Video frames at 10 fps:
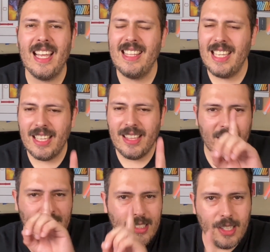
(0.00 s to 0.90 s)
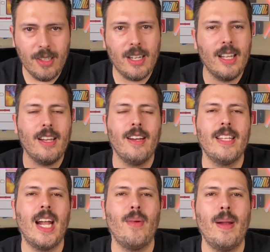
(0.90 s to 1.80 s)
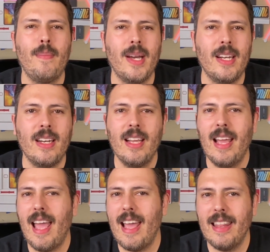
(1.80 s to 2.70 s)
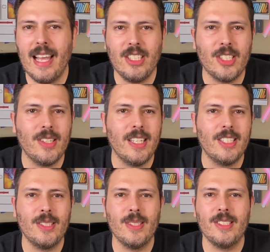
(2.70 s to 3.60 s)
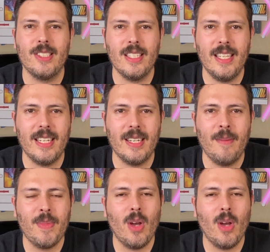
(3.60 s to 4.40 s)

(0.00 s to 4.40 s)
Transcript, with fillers: and yet they still click on that red button and that Jira issue is deleted.